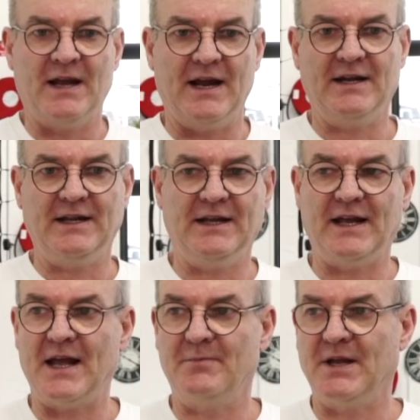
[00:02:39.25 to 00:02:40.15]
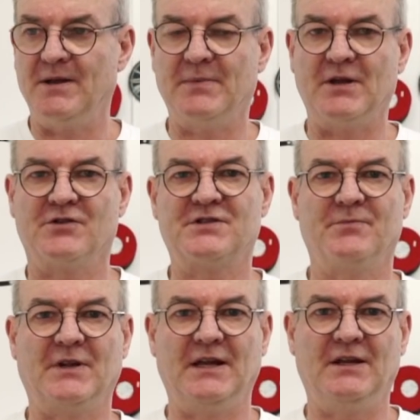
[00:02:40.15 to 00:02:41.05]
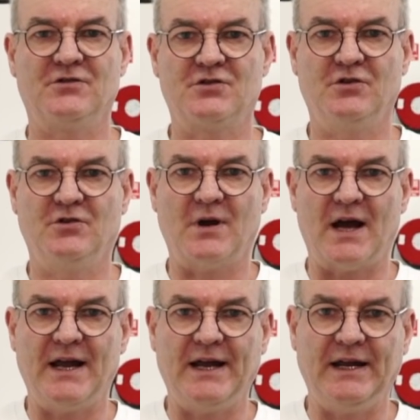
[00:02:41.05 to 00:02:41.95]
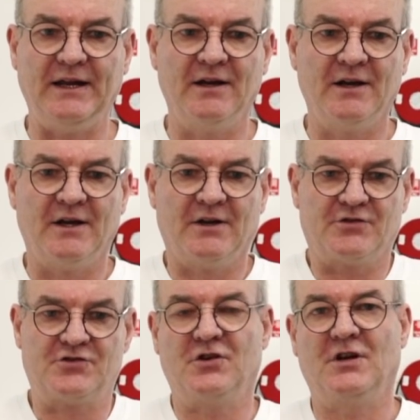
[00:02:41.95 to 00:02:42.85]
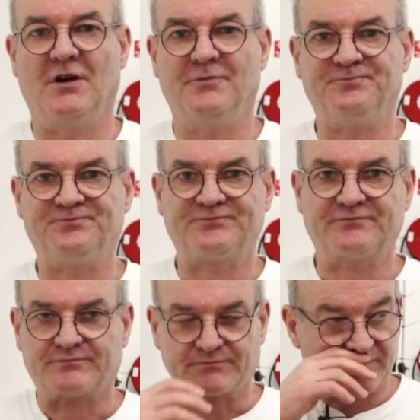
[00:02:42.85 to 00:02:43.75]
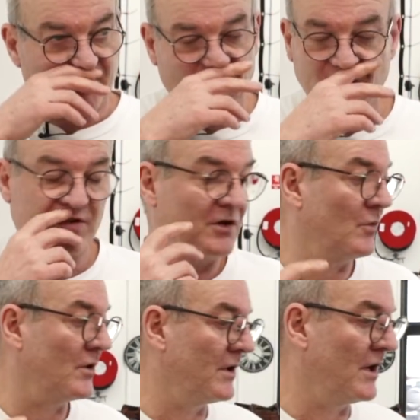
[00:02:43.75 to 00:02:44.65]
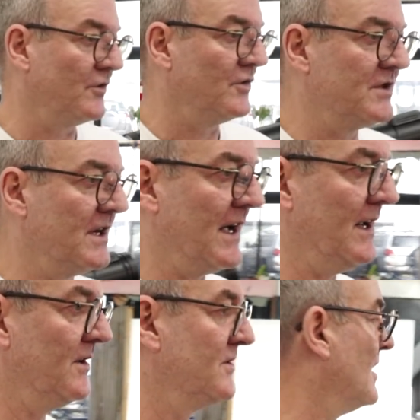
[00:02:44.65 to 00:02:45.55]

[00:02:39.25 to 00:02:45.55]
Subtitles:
any Airbnb or something into a studio. So what we're going to do today is